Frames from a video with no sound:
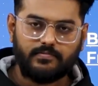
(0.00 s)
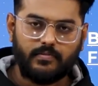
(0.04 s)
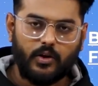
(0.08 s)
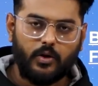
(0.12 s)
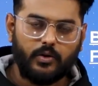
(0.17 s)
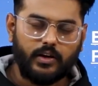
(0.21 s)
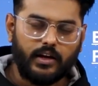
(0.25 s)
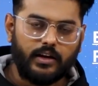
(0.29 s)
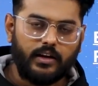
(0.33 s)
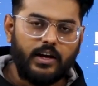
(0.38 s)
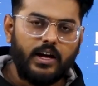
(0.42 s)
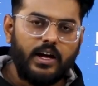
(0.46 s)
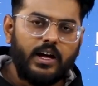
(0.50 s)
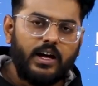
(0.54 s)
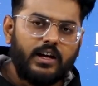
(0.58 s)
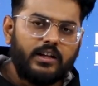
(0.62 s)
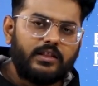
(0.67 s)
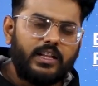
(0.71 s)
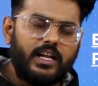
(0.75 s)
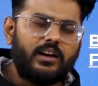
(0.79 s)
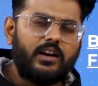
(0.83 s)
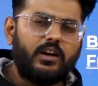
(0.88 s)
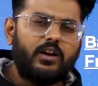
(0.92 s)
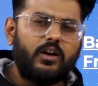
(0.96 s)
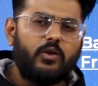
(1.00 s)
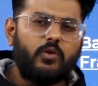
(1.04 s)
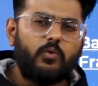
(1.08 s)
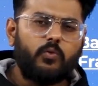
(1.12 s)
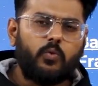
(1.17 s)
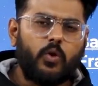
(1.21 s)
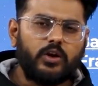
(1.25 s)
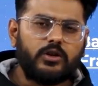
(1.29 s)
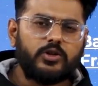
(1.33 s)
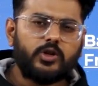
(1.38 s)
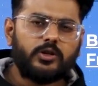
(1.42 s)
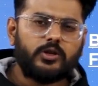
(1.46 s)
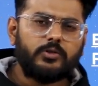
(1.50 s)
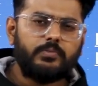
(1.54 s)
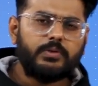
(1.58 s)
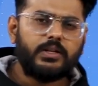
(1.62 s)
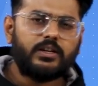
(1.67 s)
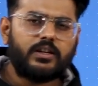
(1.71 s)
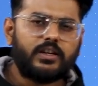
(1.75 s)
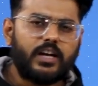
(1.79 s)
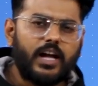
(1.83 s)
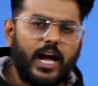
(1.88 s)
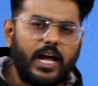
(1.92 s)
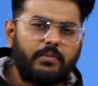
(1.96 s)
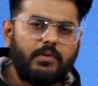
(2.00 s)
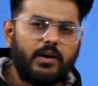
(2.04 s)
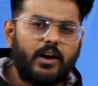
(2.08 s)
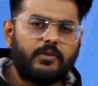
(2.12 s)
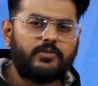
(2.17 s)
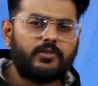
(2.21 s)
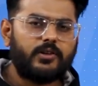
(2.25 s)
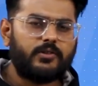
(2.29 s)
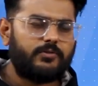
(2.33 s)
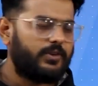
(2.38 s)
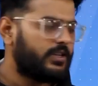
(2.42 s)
Okay, then what should be the time after